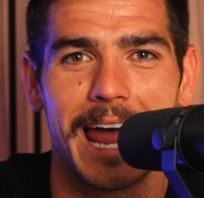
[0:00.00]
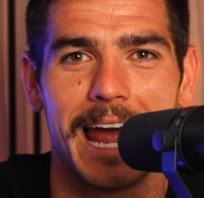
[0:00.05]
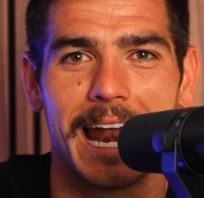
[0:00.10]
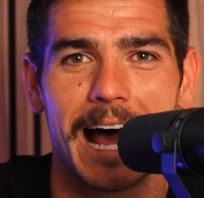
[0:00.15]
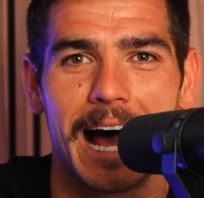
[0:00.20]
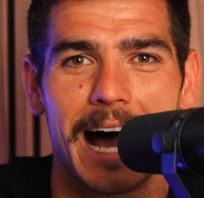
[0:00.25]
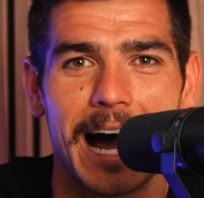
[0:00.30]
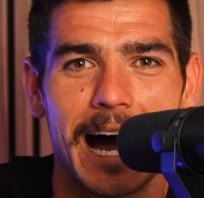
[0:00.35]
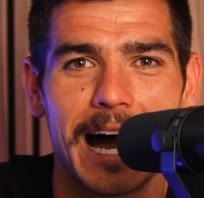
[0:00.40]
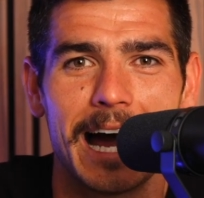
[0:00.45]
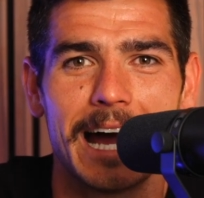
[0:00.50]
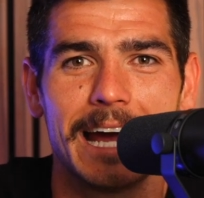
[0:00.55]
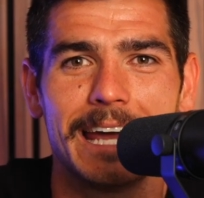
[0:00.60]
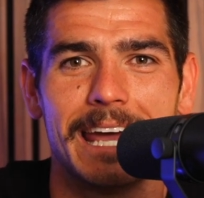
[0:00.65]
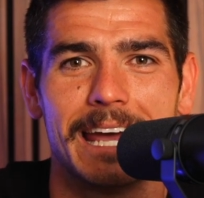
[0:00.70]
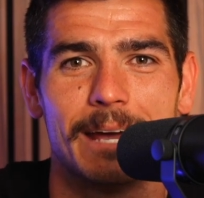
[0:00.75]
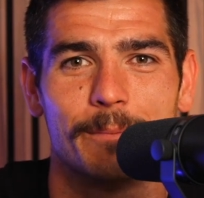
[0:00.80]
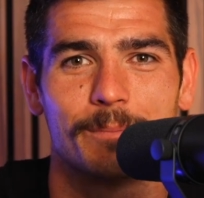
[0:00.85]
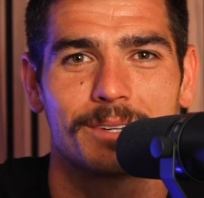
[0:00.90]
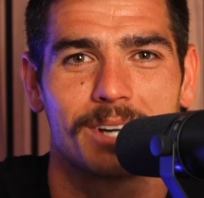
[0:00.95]
and I
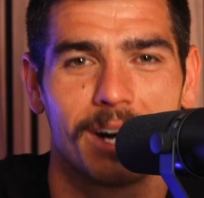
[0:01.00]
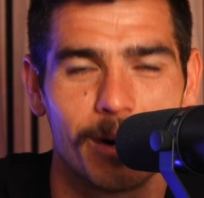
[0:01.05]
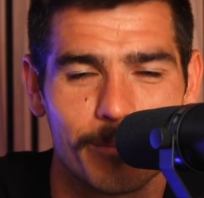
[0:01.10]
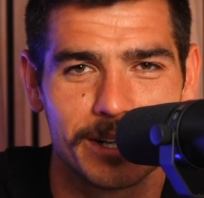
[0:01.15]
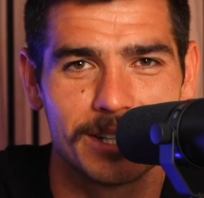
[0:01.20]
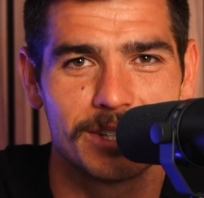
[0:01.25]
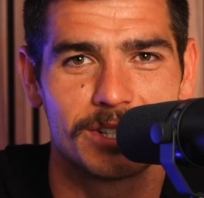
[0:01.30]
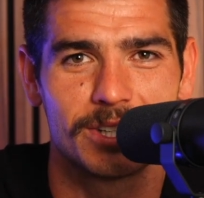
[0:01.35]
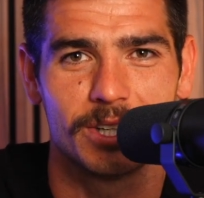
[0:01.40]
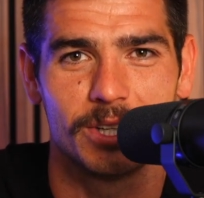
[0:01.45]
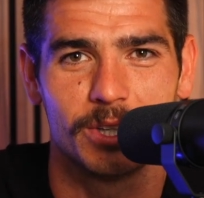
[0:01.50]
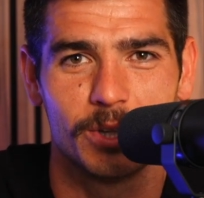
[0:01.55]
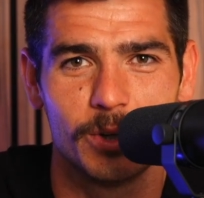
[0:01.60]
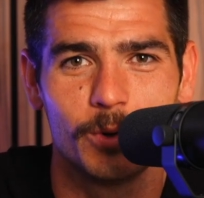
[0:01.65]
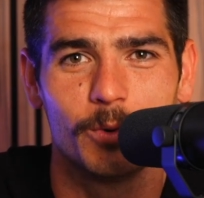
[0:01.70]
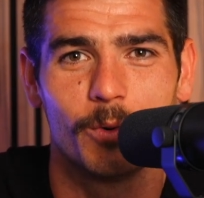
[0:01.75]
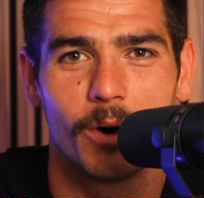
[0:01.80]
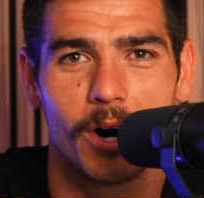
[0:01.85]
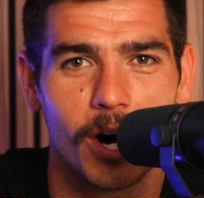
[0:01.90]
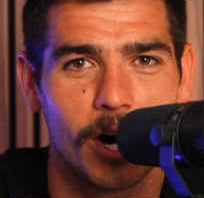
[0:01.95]
am coming to
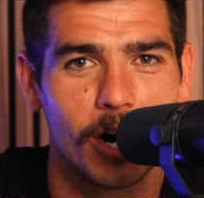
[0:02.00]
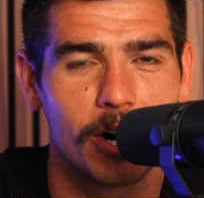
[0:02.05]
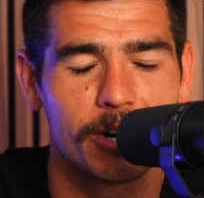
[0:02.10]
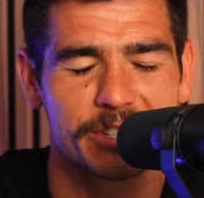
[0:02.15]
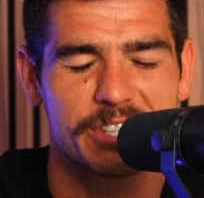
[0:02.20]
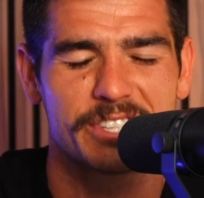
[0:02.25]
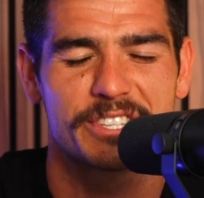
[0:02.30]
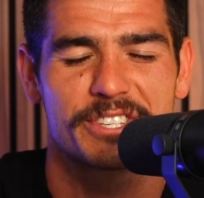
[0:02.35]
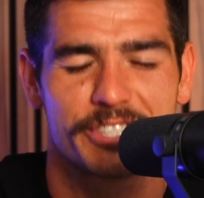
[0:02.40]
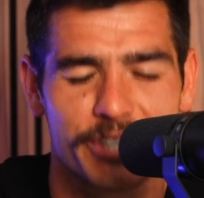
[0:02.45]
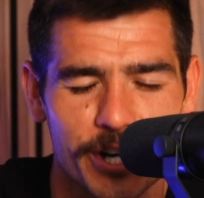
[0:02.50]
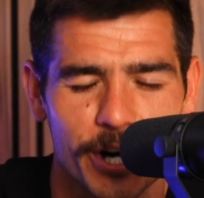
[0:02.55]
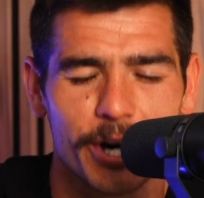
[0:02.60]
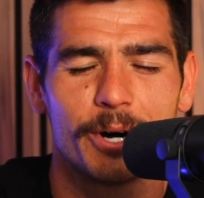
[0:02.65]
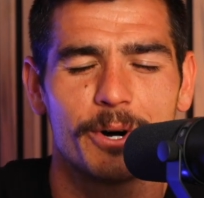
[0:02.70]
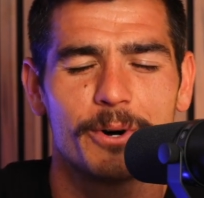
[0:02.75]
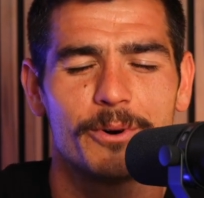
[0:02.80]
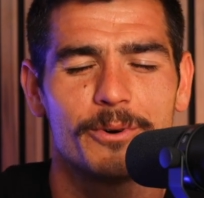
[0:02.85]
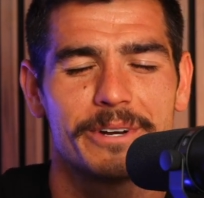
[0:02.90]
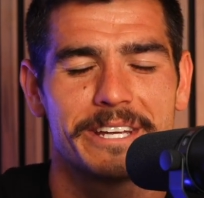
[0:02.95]
you all
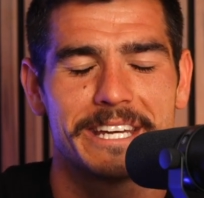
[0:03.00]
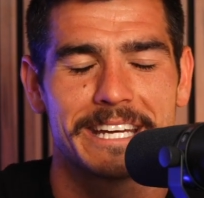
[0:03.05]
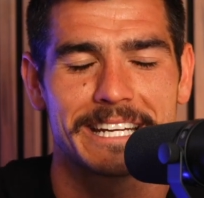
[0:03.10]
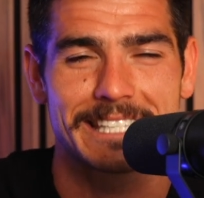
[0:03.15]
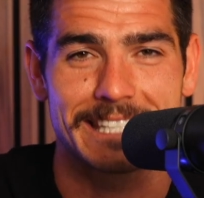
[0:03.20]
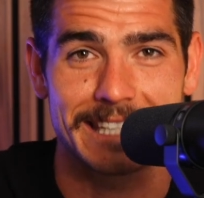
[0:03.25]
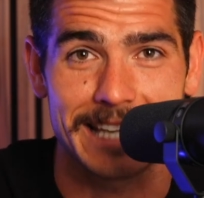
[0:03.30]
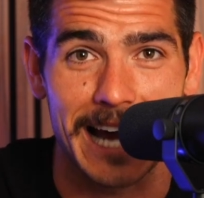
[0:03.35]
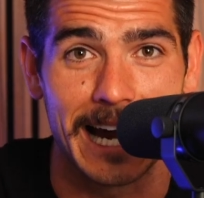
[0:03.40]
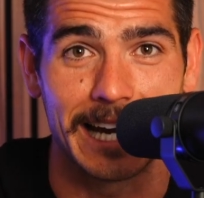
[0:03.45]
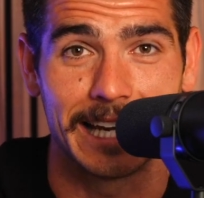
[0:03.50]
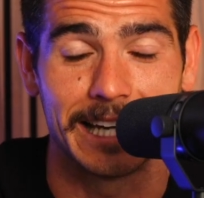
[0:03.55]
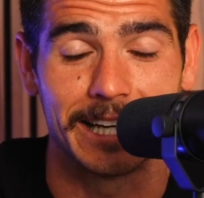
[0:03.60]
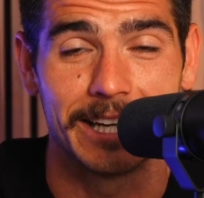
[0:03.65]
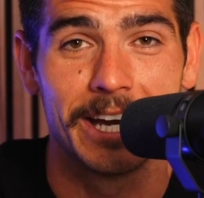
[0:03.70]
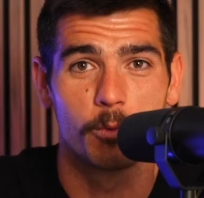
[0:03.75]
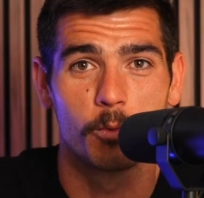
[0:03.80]
so excited.